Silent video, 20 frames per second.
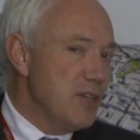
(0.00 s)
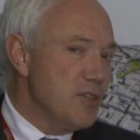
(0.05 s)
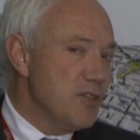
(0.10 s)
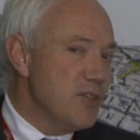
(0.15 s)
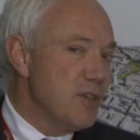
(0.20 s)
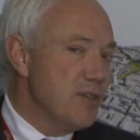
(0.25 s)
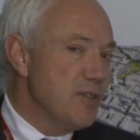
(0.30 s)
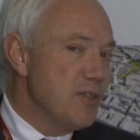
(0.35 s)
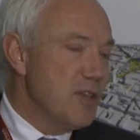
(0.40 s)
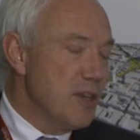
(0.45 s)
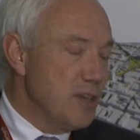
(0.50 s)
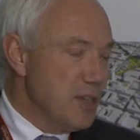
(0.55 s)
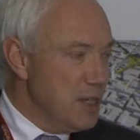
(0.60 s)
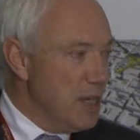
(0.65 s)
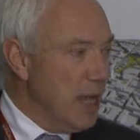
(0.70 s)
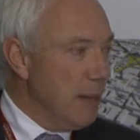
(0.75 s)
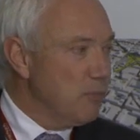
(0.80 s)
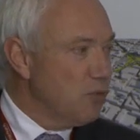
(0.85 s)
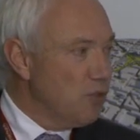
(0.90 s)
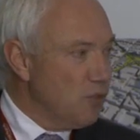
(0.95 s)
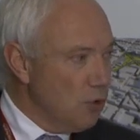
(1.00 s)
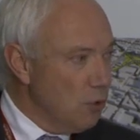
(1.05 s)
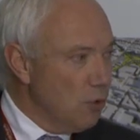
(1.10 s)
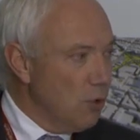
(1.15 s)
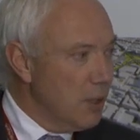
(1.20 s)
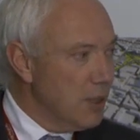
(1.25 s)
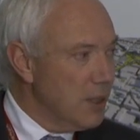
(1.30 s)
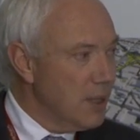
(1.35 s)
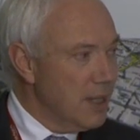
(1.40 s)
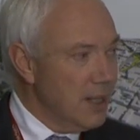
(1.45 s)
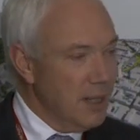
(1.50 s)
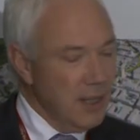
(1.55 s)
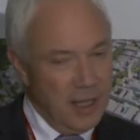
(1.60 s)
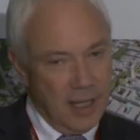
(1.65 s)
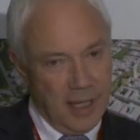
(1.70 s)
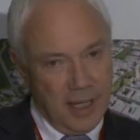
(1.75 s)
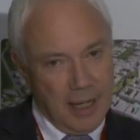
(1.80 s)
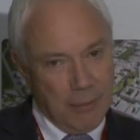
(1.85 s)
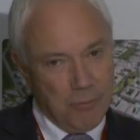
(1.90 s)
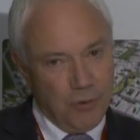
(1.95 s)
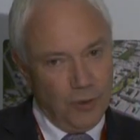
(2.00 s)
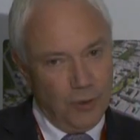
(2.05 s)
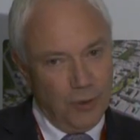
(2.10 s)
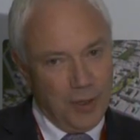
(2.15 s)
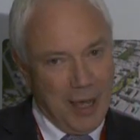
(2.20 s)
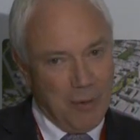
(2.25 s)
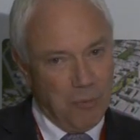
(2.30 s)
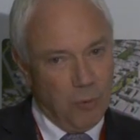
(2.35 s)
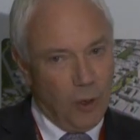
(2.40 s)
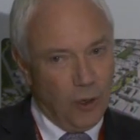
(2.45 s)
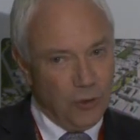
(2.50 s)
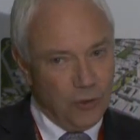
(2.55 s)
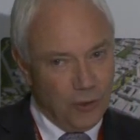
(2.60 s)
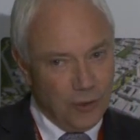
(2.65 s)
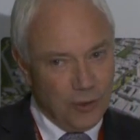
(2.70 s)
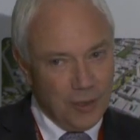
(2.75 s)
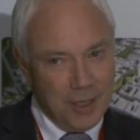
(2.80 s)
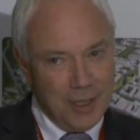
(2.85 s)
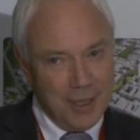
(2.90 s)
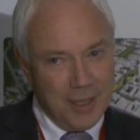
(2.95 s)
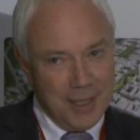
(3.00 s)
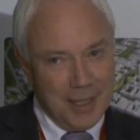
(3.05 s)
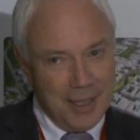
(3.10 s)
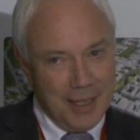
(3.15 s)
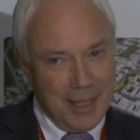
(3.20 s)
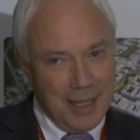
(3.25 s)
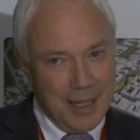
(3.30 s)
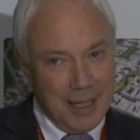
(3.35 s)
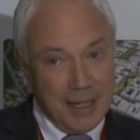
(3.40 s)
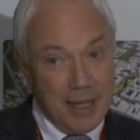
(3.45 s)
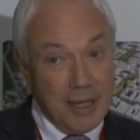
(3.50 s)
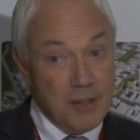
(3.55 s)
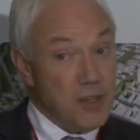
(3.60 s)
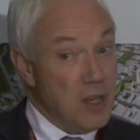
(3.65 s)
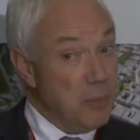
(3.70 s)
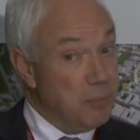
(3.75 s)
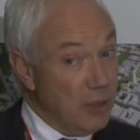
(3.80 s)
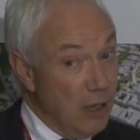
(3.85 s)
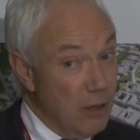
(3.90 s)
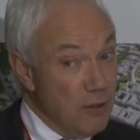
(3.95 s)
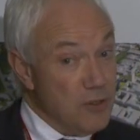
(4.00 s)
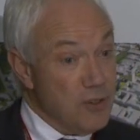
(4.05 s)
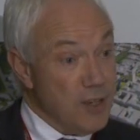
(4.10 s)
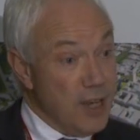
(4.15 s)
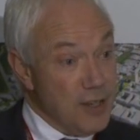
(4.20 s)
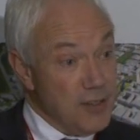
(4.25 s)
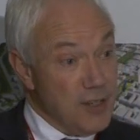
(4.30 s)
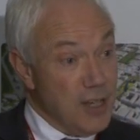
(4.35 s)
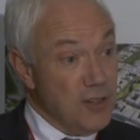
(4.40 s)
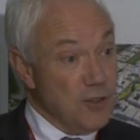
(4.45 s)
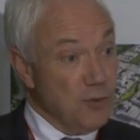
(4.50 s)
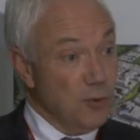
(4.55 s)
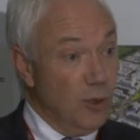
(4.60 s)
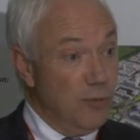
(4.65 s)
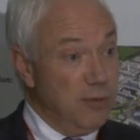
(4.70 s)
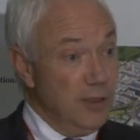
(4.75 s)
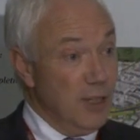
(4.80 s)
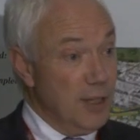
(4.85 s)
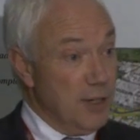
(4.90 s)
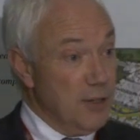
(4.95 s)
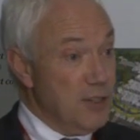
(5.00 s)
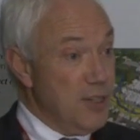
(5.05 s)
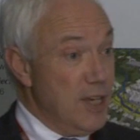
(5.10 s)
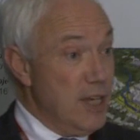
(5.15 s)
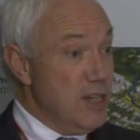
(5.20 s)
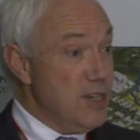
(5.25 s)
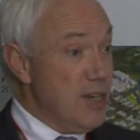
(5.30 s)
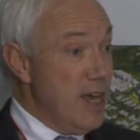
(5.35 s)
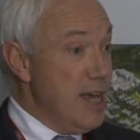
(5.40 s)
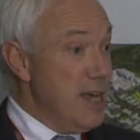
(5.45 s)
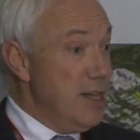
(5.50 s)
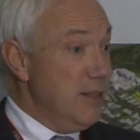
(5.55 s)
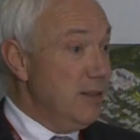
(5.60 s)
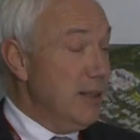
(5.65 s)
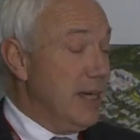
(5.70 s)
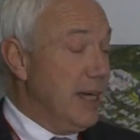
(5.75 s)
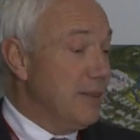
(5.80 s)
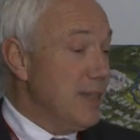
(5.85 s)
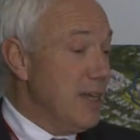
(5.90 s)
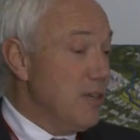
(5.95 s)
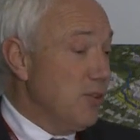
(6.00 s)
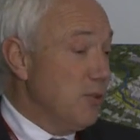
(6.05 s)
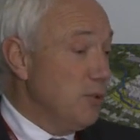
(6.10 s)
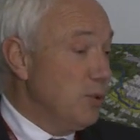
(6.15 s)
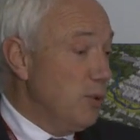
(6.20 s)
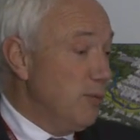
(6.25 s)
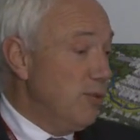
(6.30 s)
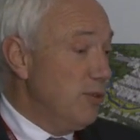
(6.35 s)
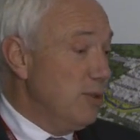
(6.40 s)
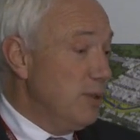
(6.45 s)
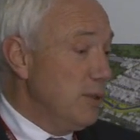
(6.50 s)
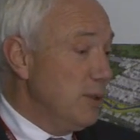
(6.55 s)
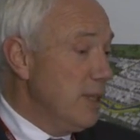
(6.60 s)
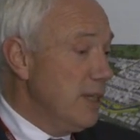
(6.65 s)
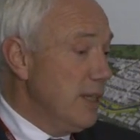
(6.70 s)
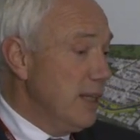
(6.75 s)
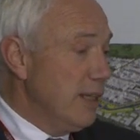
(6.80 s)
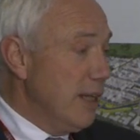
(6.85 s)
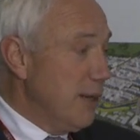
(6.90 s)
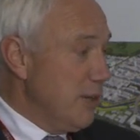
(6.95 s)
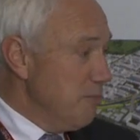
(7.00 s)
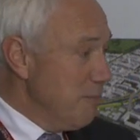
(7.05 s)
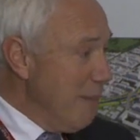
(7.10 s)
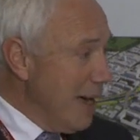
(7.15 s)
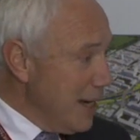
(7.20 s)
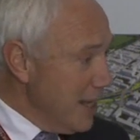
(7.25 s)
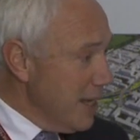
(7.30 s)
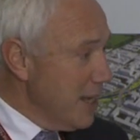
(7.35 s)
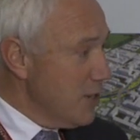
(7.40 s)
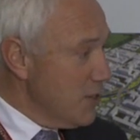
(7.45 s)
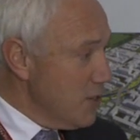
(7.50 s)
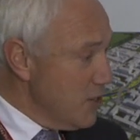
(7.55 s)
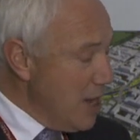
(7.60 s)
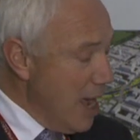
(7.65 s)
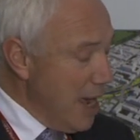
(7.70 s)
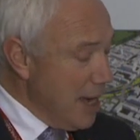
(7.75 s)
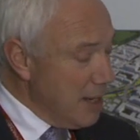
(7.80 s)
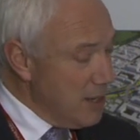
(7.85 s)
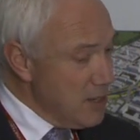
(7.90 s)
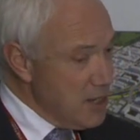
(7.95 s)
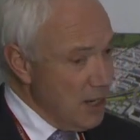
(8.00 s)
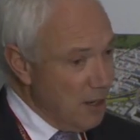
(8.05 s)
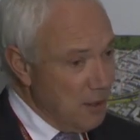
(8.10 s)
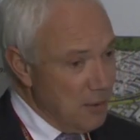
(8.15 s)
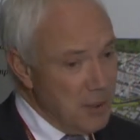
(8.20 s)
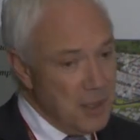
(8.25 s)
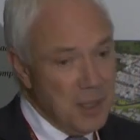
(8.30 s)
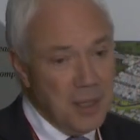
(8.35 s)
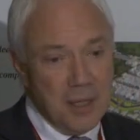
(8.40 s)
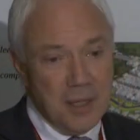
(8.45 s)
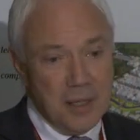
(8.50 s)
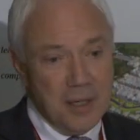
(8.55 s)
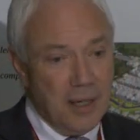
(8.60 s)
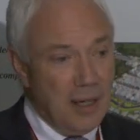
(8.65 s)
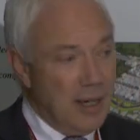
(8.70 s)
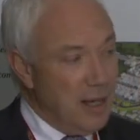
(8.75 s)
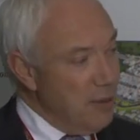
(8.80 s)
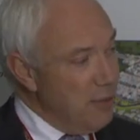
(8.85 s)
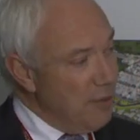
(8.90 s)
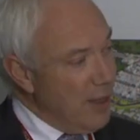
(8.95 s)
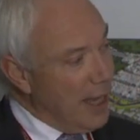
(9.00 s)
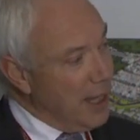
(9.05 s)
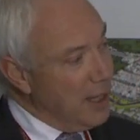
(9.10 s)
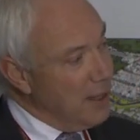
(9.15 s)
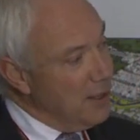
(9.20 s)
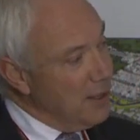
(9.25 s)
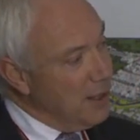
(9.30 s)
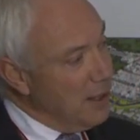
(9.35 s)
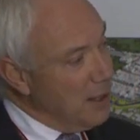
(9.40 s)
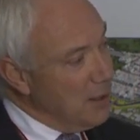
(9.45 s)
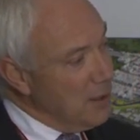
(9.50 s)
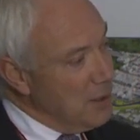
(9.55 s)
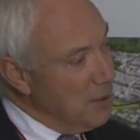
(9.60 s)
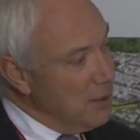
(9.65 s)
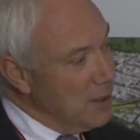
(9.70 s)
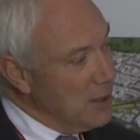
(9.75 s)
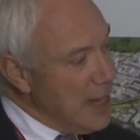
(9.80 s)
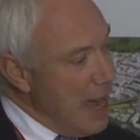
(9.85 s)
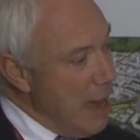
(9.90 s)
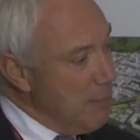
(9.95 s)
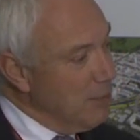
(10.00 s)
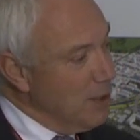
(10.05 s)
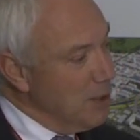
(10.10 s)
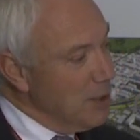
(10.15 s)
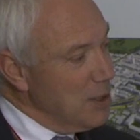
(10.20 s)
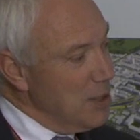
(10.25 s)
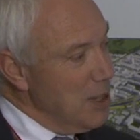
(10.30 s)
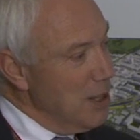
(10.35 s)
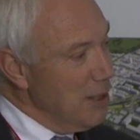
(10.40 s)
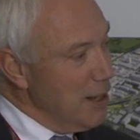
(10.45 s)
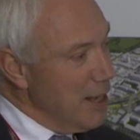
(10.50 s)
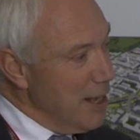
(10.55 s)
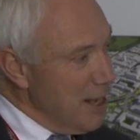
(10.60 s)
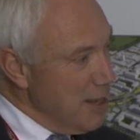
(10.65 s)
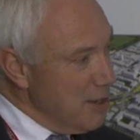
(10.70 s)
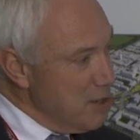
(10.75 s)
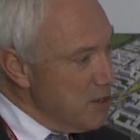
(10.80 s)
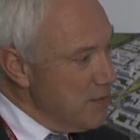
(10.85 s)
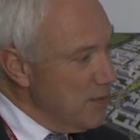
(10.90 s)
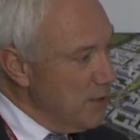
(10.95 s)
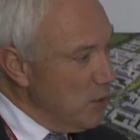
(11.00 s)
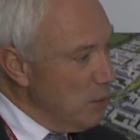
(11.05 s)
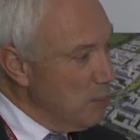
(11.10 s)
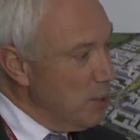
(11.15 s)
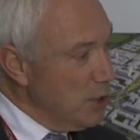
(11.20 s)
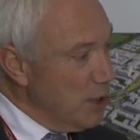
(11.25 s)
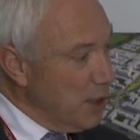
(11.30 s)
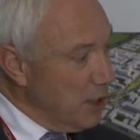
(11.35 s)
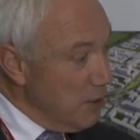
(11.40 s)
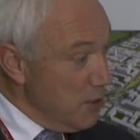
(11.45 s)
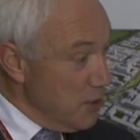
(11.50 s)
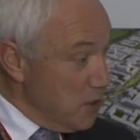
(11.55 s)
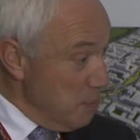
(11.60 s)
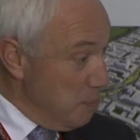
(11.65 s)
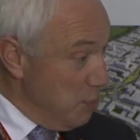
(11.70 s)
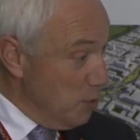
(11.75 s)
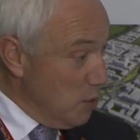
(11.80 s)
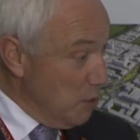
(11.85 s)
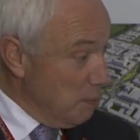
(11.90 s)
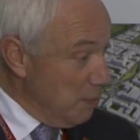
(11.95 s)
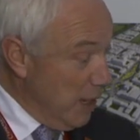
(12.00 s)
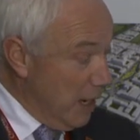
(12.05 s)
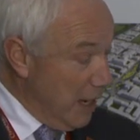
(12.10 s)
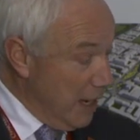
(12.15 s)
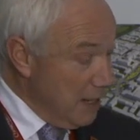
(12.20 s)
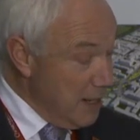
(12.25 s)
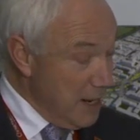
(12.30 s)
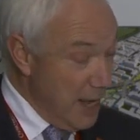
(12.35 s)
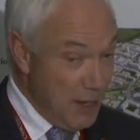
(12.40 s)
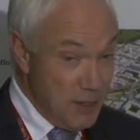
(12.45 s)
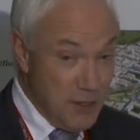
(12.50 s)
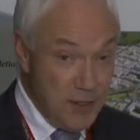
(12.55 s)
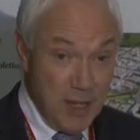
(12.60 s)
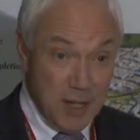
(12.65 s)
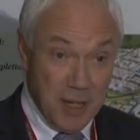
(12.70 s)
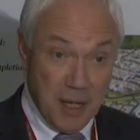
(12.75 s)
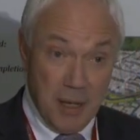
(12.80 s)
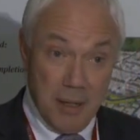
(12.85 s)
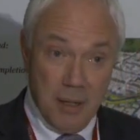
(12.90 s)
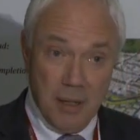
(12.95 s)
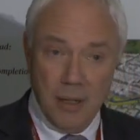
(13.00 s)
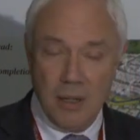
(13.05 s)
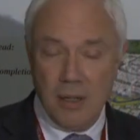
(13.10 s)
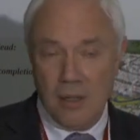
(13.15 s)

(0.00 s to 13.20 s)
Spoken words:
his city, I'm sure. And I'm sure that wasn't an easy process. There's an awful lot of detail, and there's an awful lot of money at stake. So I thank your Cabinet colleagues for putting the support behind our city.